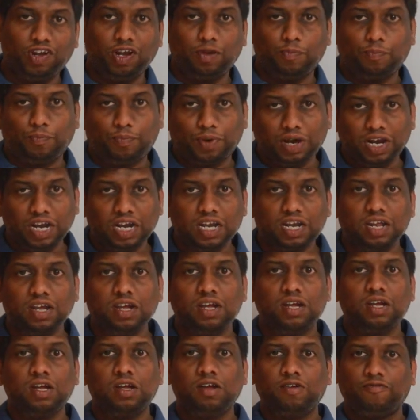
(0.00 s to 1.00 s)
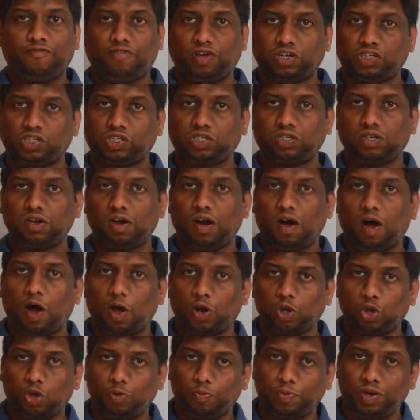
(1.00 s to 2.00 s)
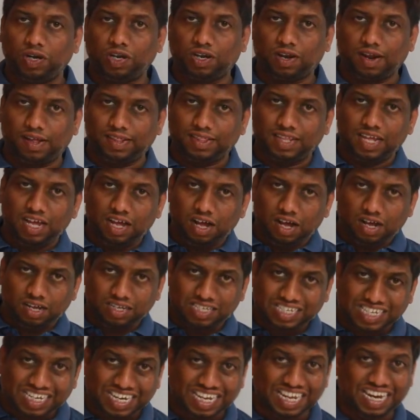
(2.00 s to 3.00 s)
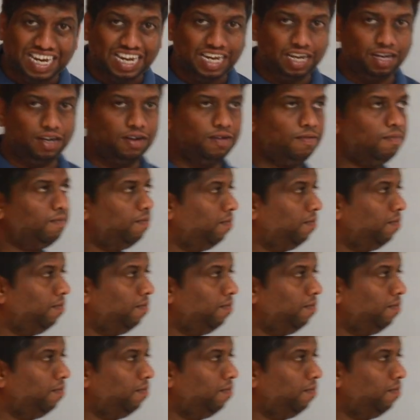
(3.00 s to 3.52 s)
will print first argument on the screen.